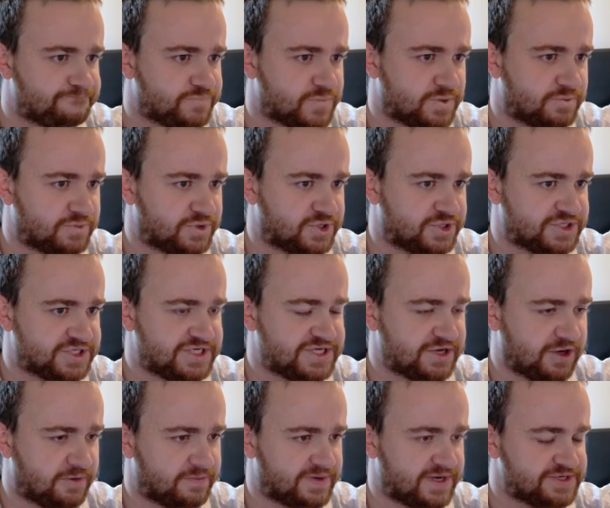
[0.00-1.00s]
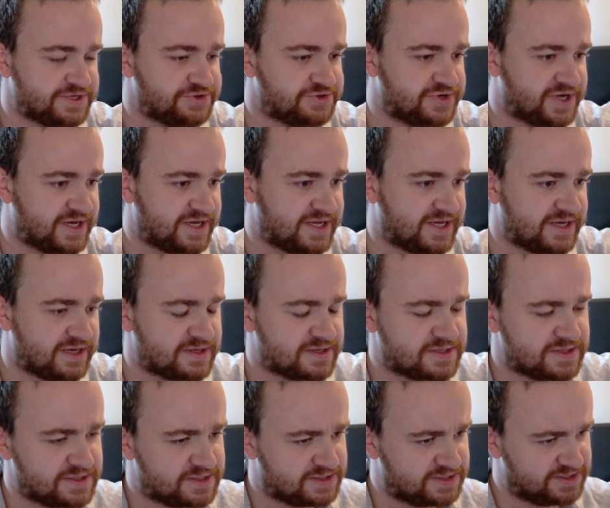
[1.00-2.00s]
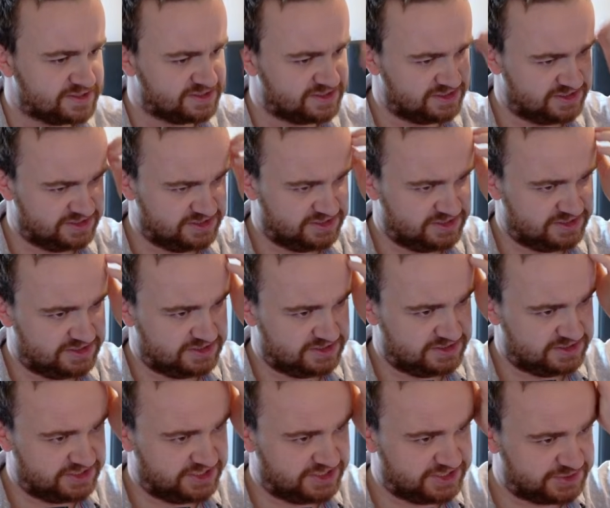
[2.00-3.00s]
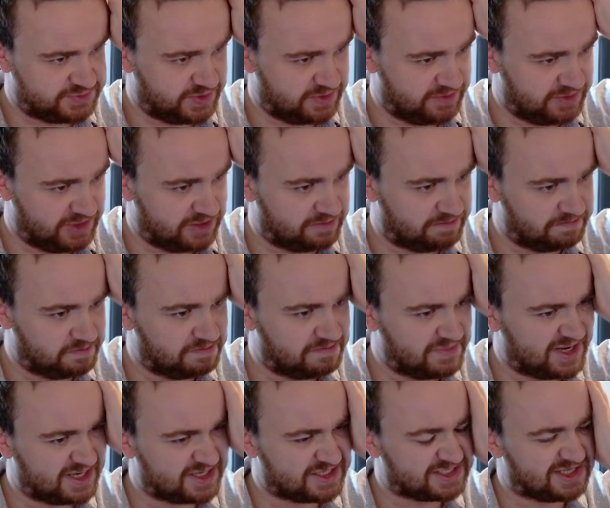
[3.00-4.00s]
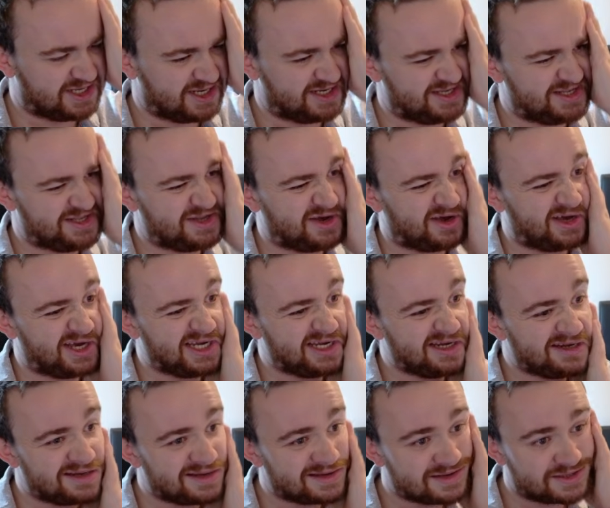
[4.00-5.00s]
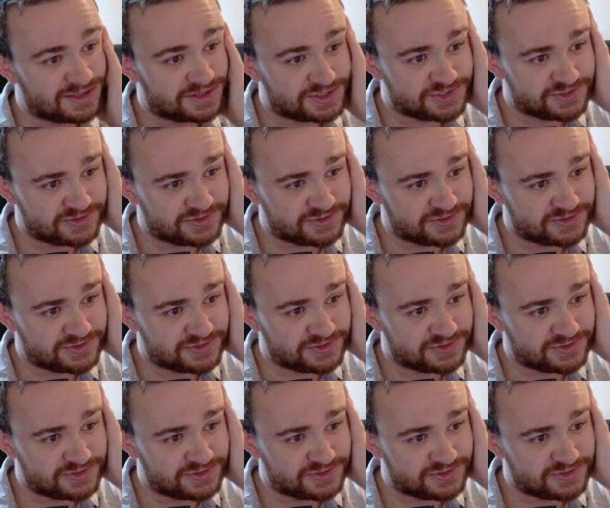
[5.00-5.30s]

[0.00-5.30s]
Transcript: Because he can't play Newgate yet. So he can swing max like 9 into